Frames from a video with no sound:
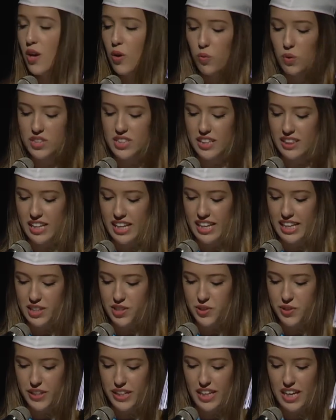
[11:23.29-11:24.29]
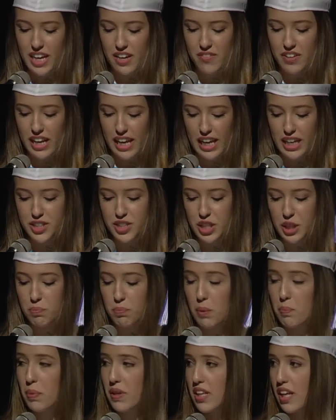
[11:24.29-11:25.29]
Was it the history of an aging
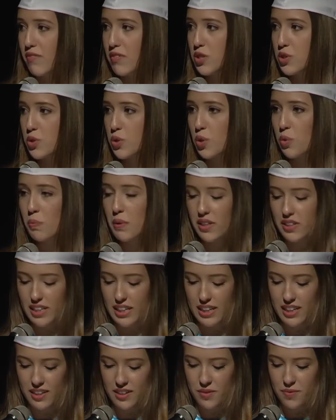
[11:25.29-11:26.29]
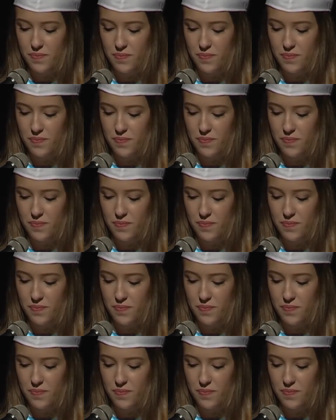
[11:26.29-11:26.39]
but beloved school building,